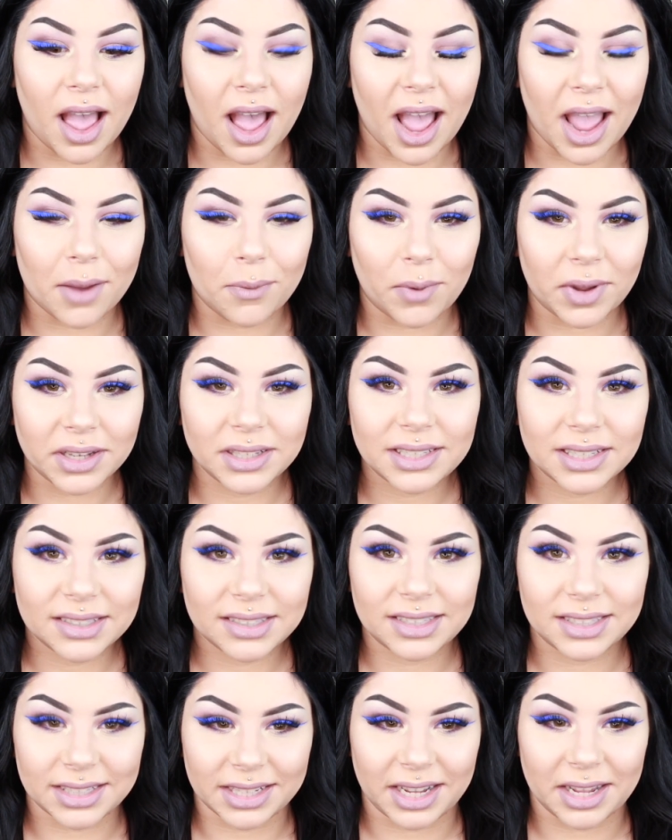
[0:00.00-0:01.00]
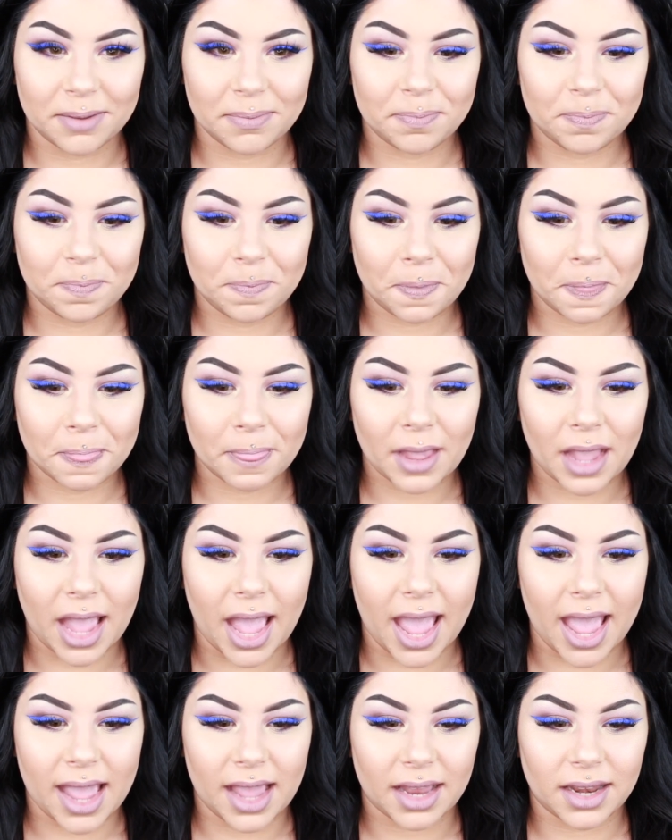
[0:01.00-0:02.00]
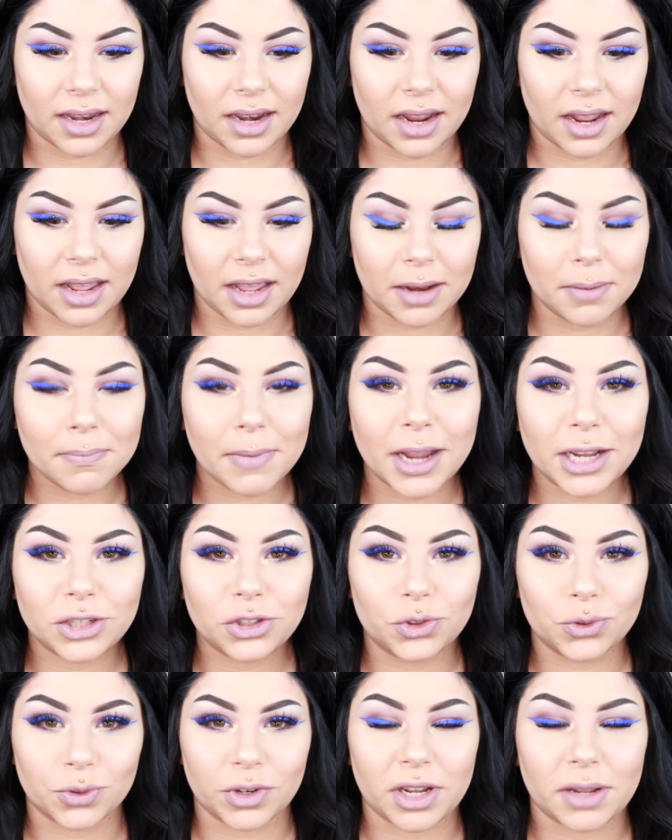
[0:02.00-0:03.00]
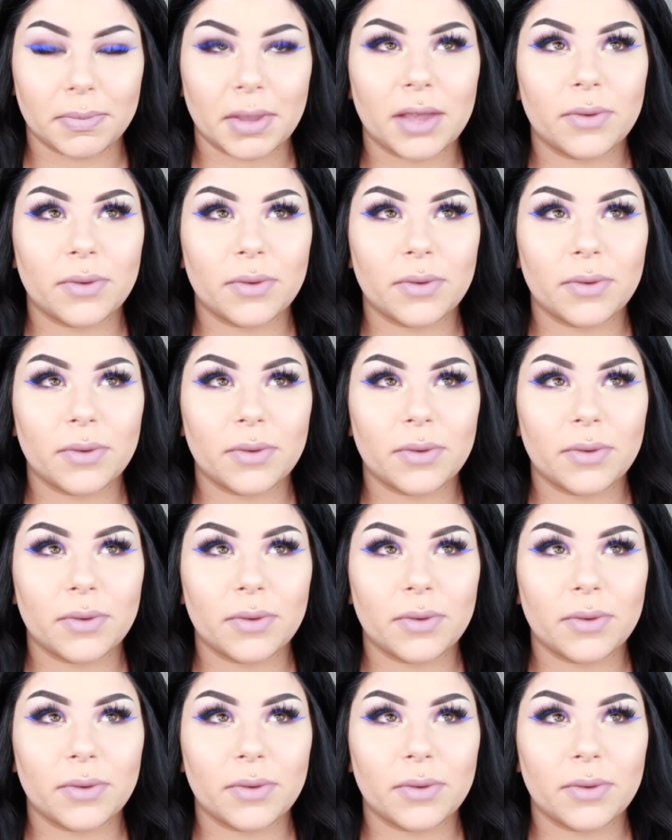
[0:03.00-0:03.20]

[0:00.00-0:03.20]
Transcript: I went to sleep, and in my dream,